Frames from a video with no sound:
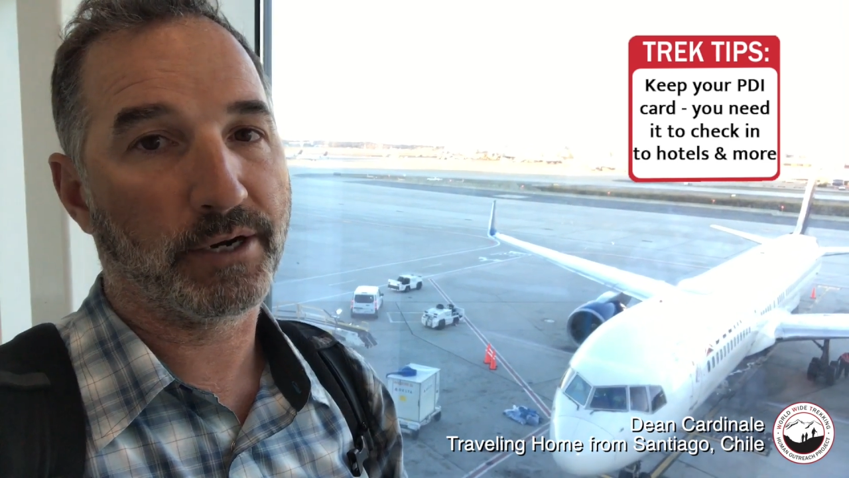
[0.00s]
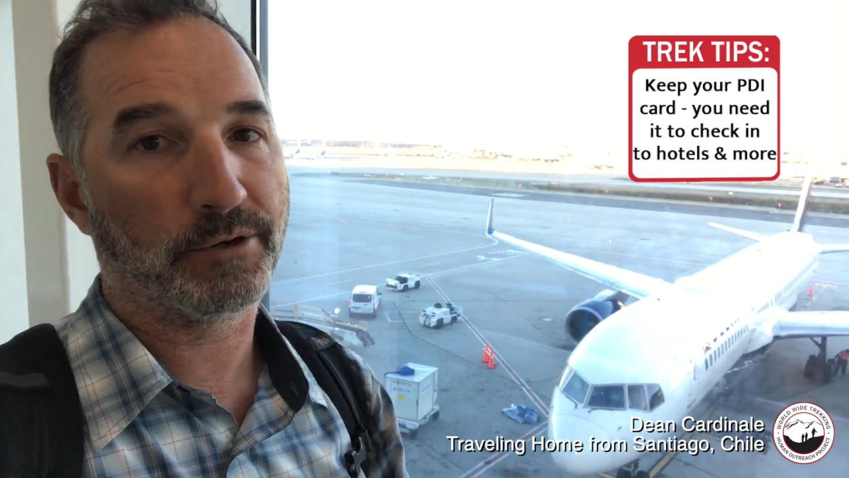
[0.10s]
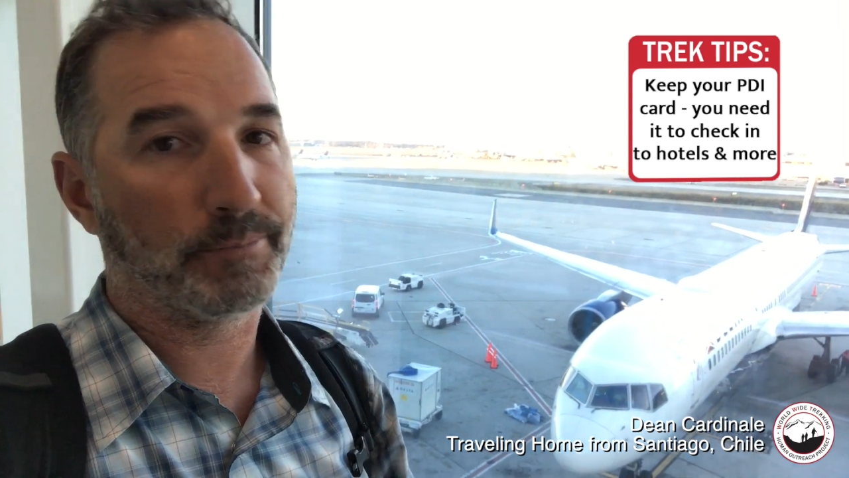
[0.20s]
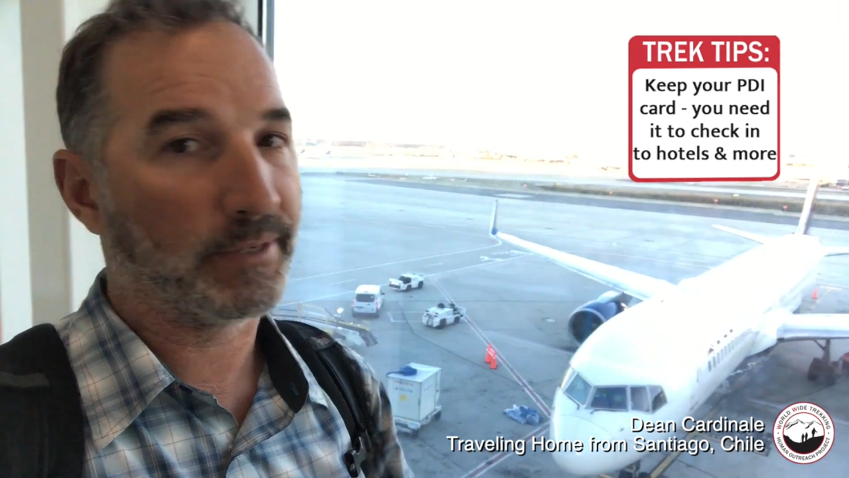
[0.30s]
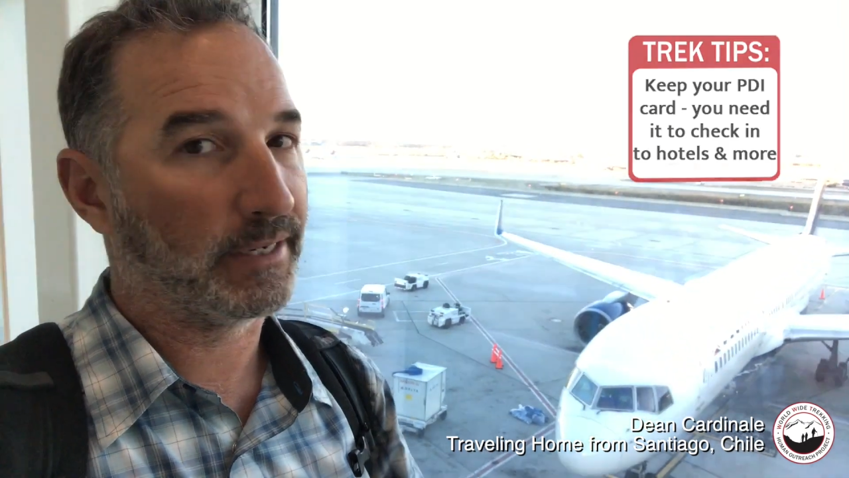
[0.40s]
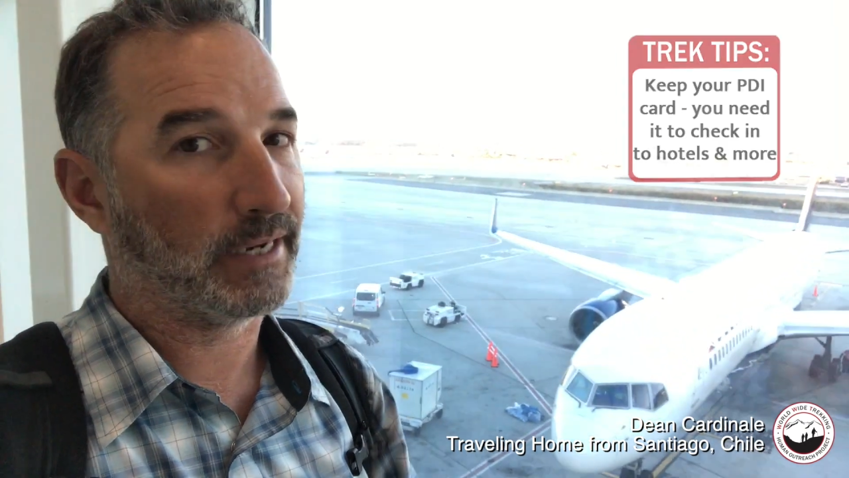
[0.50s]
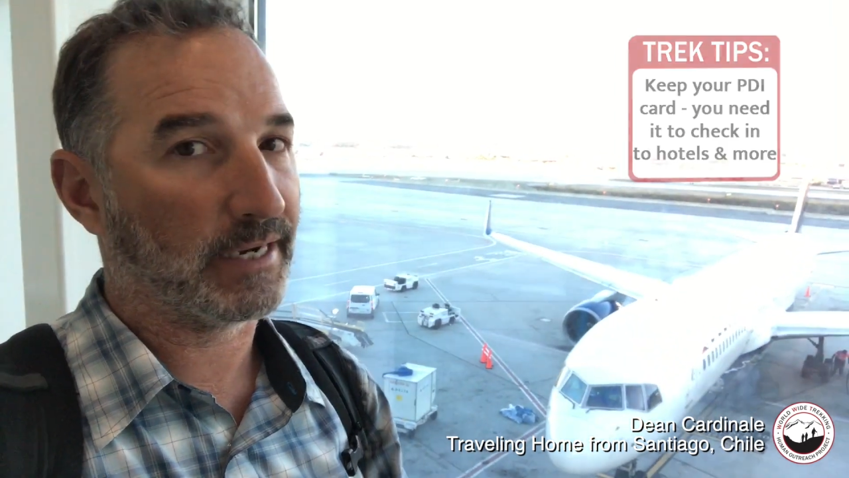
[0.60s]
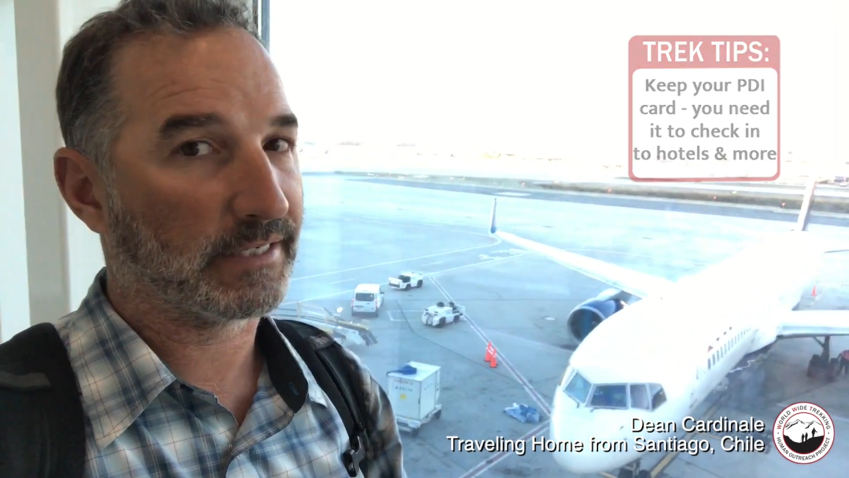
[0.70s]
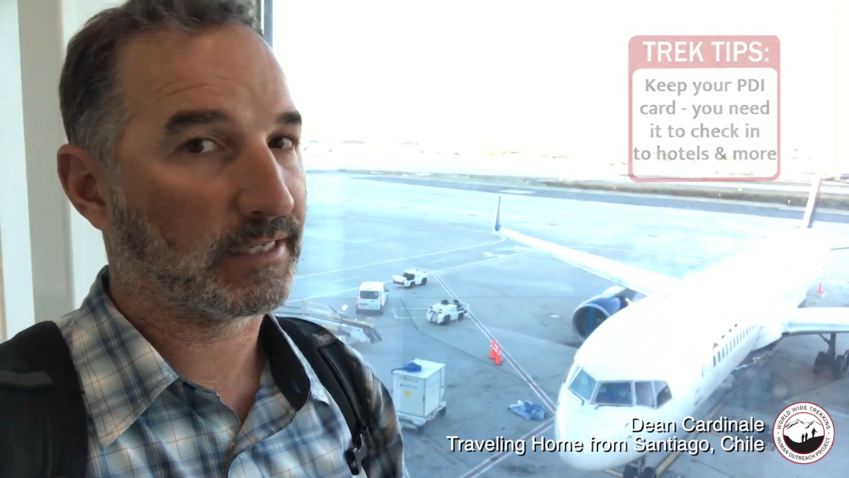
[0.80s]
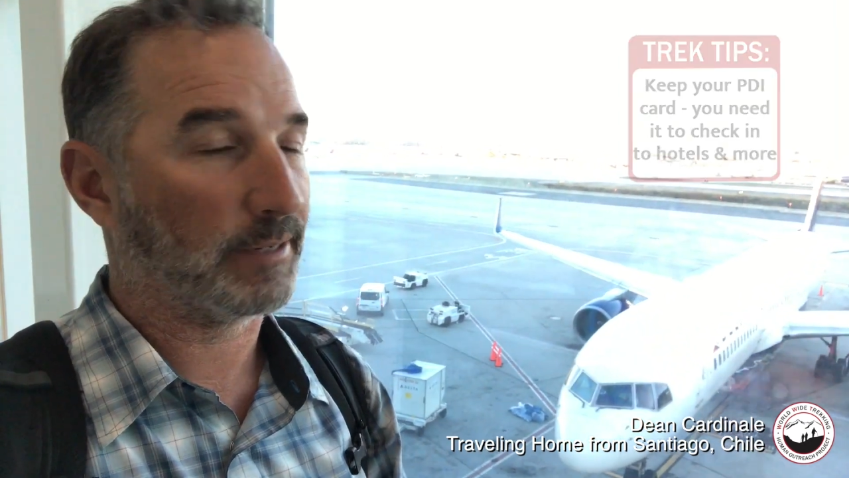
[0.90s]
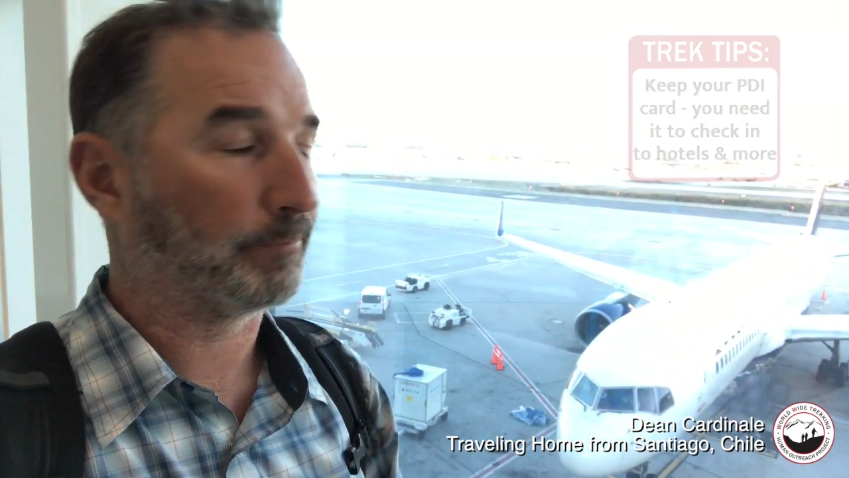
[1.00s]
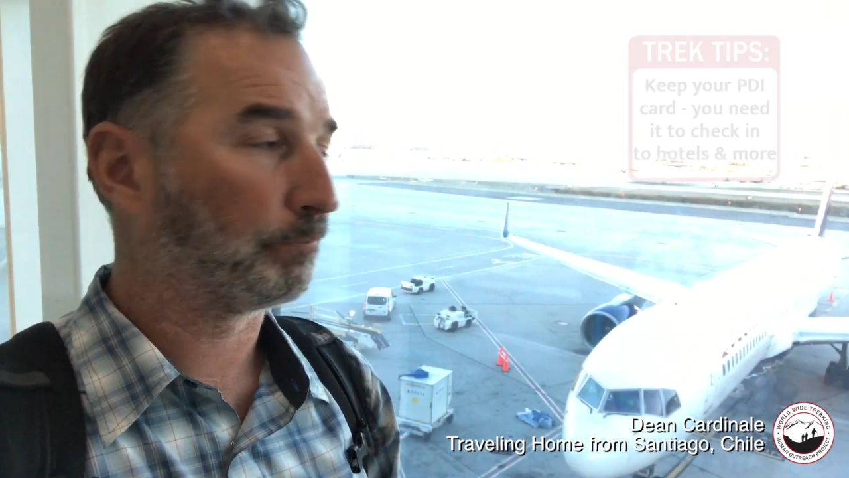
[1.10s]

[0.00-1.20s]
and your PDI slip.